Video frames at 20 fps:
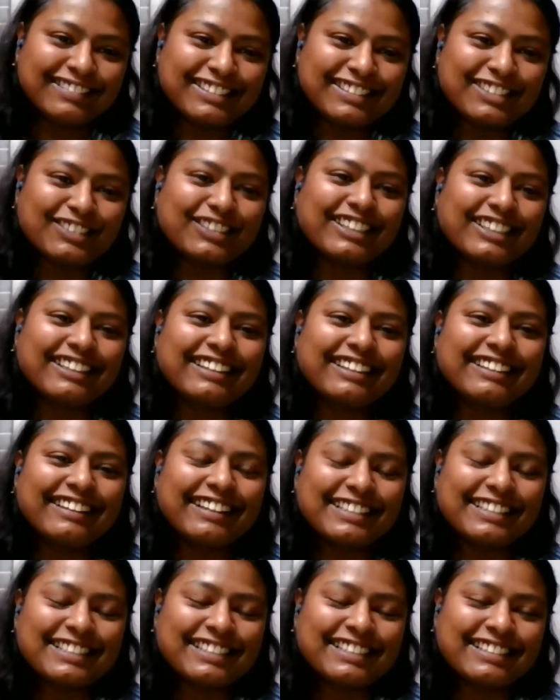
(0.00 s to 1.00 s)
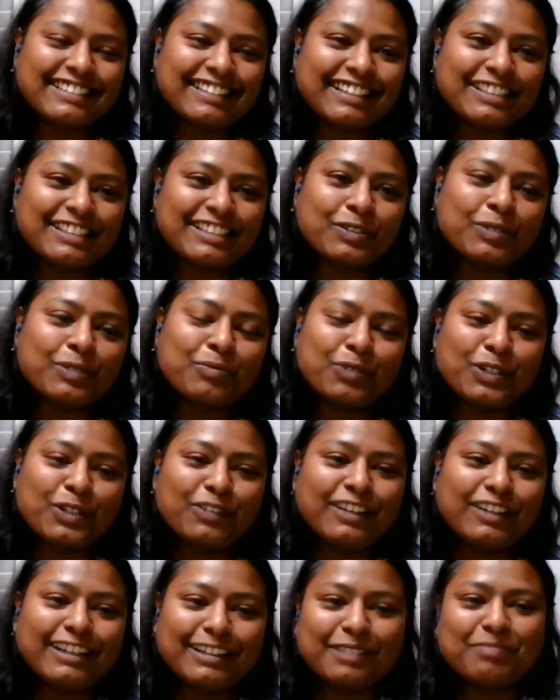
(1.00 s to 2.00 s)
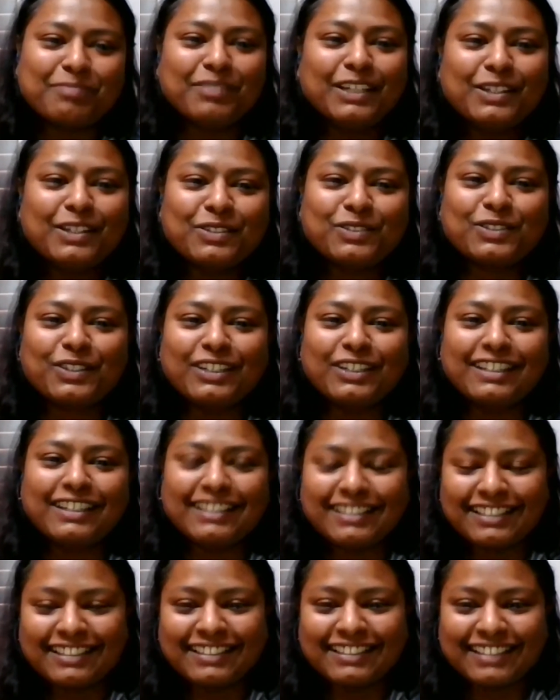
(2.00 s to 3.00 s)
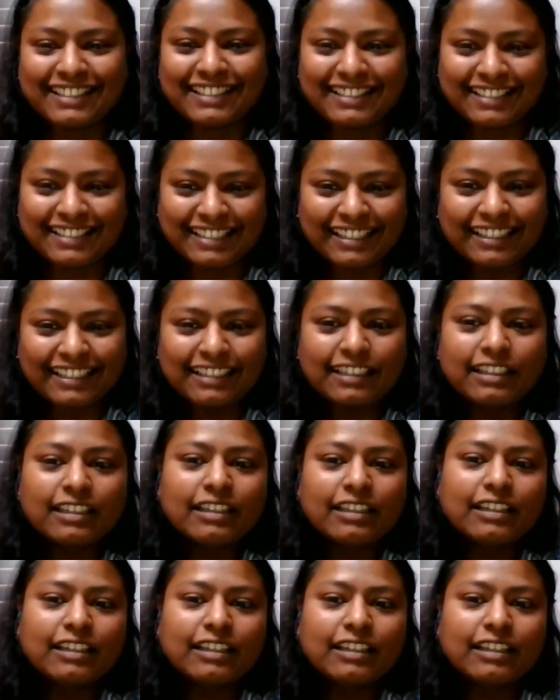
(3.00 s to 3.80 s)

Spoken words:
So I think that's what motivated me to join Teaching Gen Z.